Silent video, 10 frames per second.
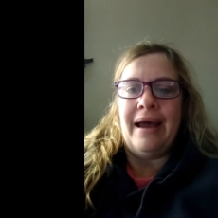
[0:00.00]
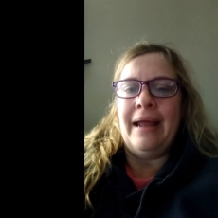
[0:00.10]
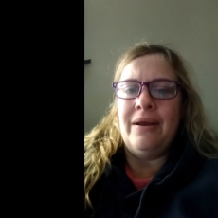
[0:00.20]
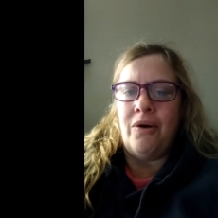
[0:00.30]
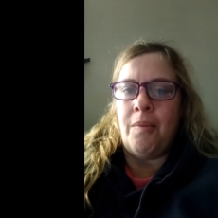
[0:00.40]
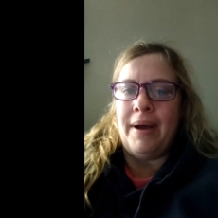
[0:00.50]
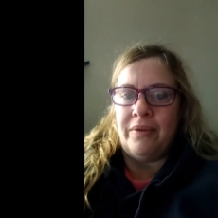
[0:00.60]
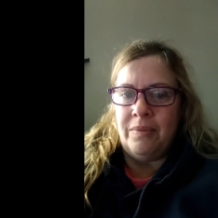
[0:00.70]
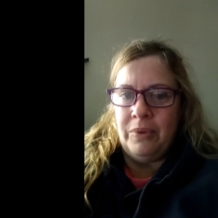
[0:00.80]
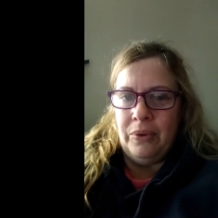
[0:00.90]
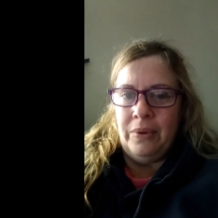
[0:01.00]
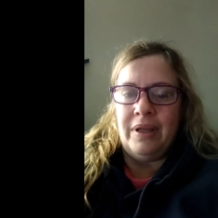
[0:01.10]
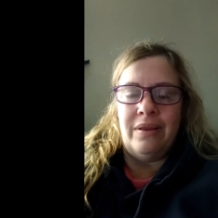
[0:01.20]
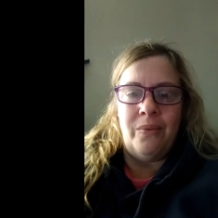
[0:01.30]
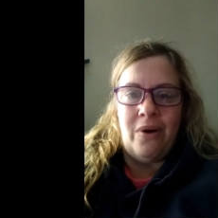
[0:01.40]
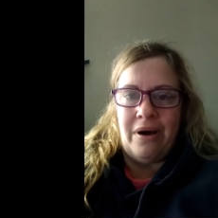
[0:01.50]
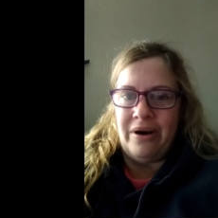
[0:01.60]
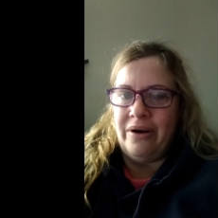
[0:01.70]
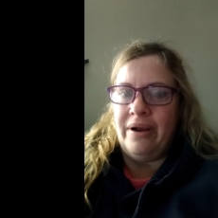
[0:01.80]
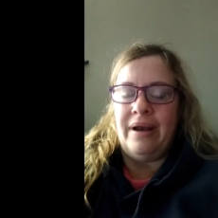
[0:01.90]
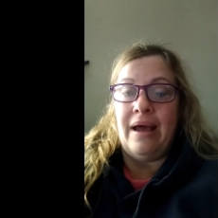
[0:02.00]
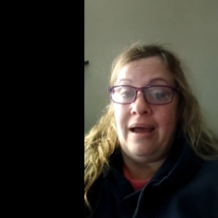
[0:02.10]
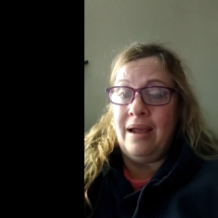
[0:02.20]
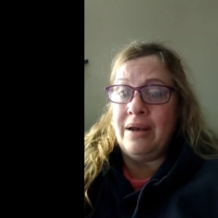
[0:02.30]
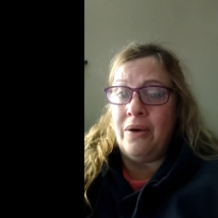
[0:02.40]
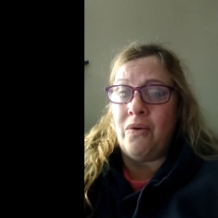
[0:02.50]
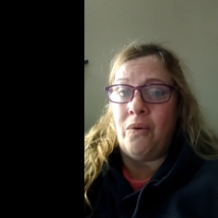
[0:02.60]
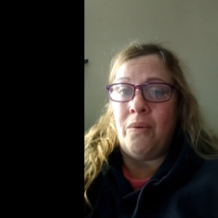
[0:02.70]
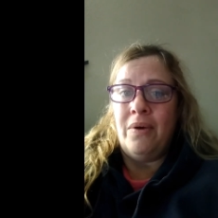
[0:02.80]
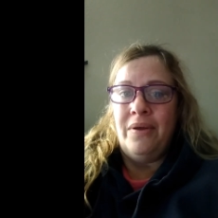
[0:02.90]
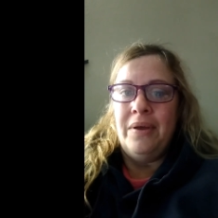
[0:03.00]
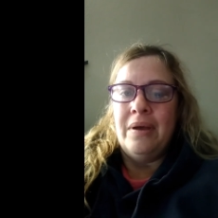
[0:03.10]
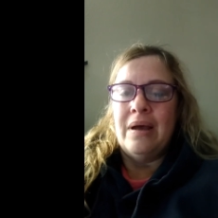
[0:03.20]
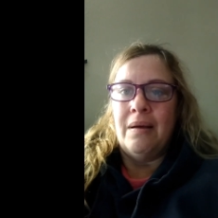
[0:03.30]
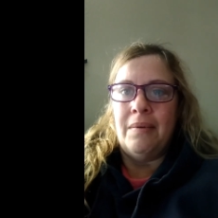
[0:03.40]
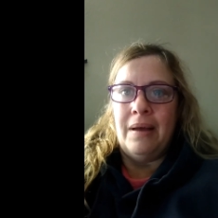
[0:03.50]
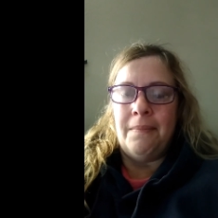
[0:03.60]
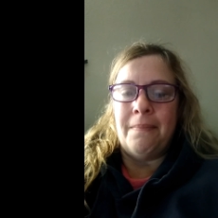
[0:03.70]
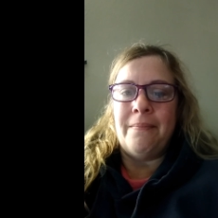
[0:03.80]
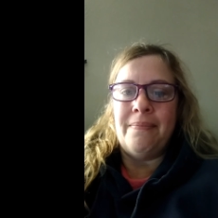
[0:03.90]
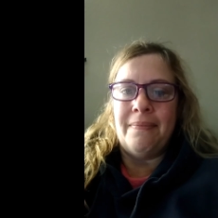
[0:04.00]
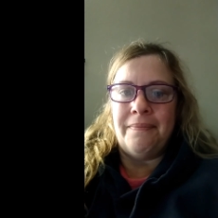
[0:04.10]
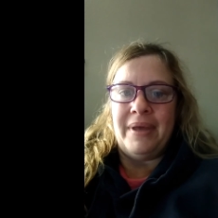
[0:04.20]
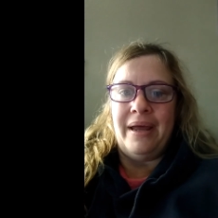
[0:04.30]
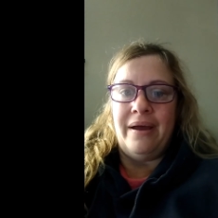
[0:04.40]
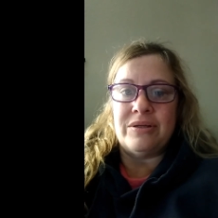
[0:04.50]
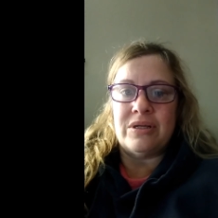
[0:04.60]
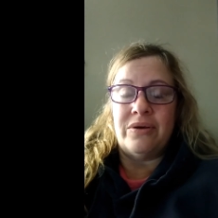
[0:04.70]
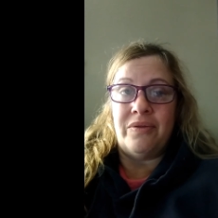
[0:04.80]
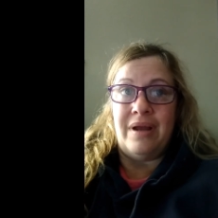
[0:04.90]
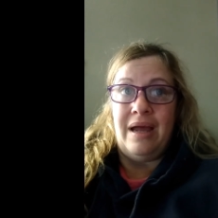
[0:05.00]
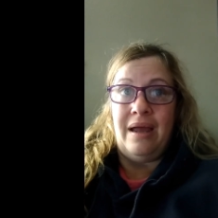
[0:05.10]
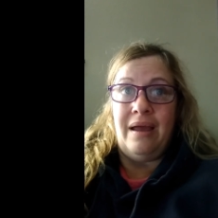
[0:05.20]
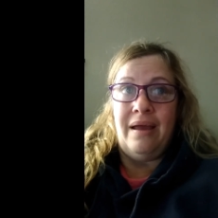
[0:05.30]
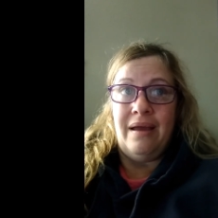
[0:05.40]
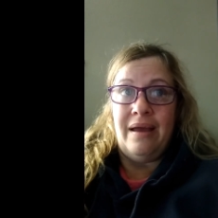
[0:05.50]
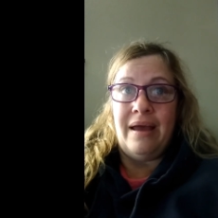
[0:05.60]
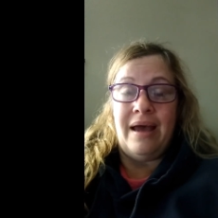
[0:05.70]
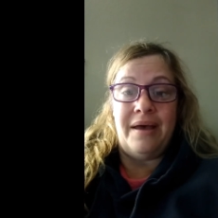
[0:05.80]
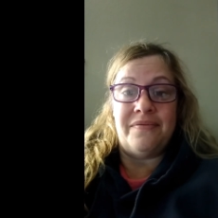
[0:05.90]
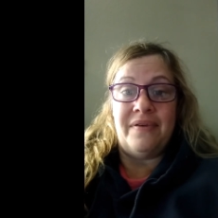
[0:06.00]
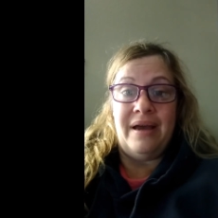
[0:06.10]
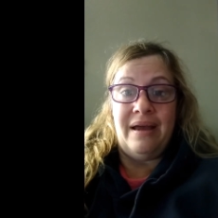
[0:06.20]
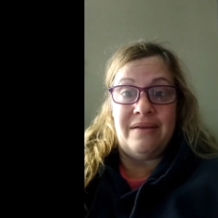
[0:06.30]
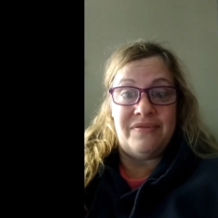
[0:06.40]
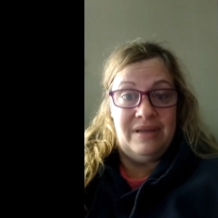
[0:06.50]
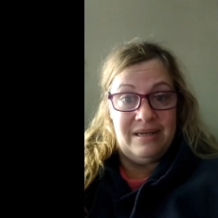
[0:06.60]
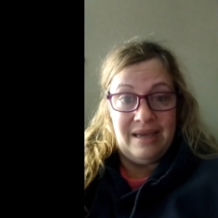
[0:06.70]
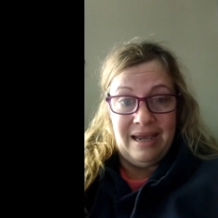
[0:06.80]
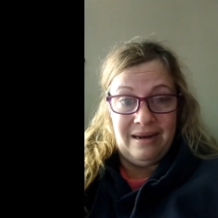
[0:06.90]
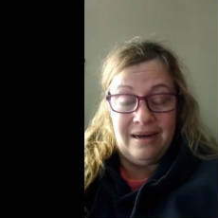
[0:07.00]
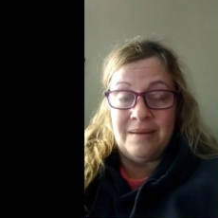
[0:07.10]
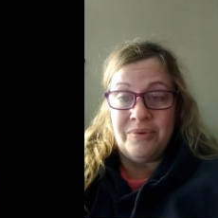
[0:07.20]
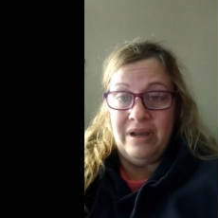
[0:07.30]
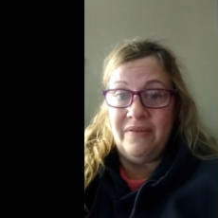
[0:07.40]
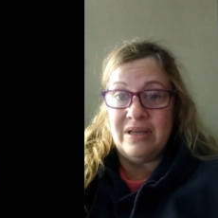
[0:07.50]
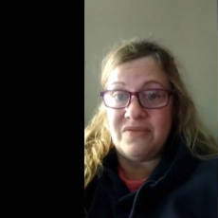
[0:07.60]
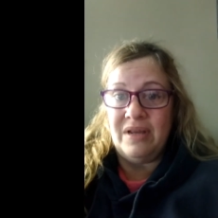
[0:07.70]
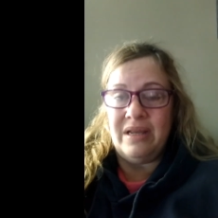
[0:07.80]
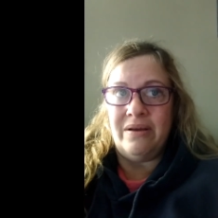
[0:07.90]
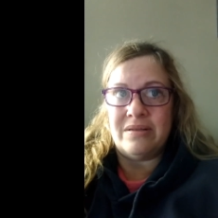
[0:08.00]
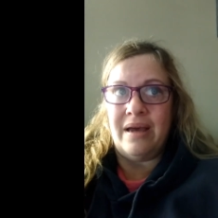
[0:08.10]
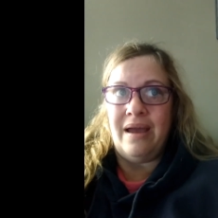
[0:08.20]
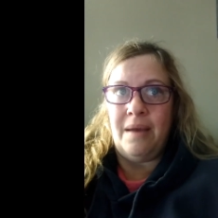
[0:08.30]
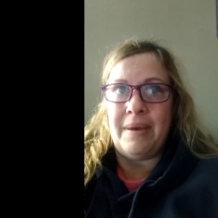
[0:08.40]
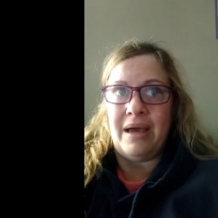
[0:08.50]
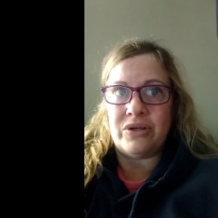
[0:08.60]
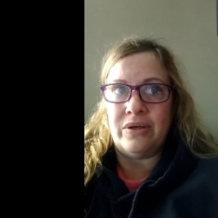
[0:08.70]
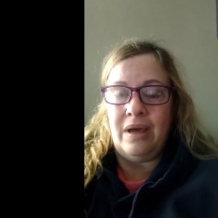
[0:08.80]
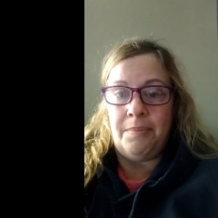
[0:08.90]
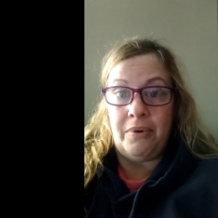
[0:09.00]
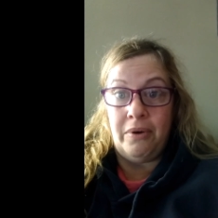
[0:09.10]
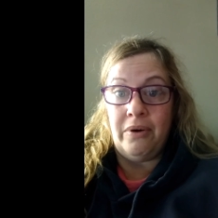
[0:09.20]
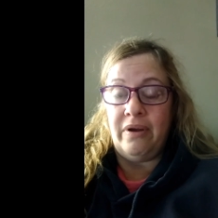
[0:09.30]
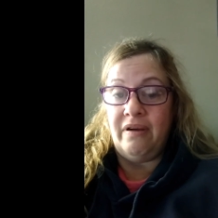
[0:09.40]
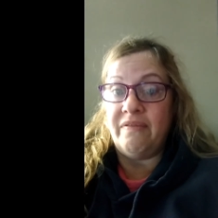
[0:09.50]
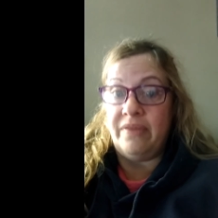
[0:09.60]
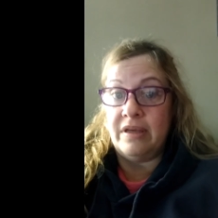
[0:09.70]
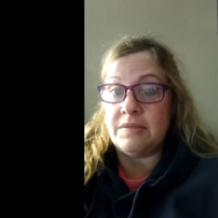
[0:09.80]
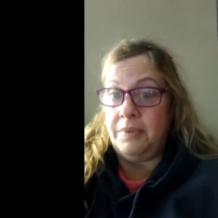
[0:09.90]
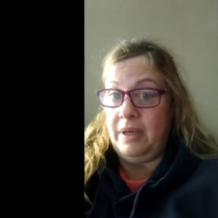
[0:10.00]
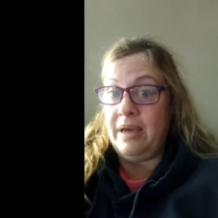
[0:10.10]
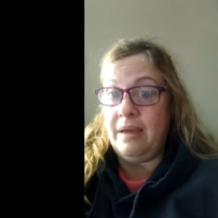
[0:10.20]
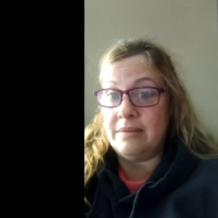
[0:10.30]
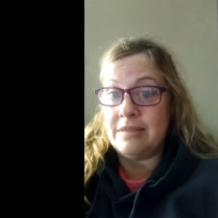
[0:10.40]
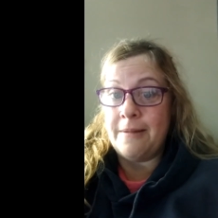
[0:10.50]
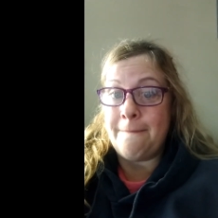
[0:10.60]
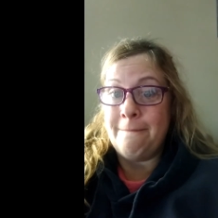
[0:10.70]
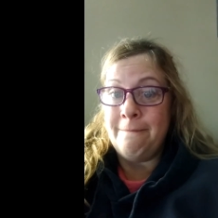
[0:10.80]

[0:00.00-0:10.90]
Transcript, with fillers: yeah, I know about the moon and the water, and I know. But I also know that I I've indicated in previous videos, I am actually a part of this place.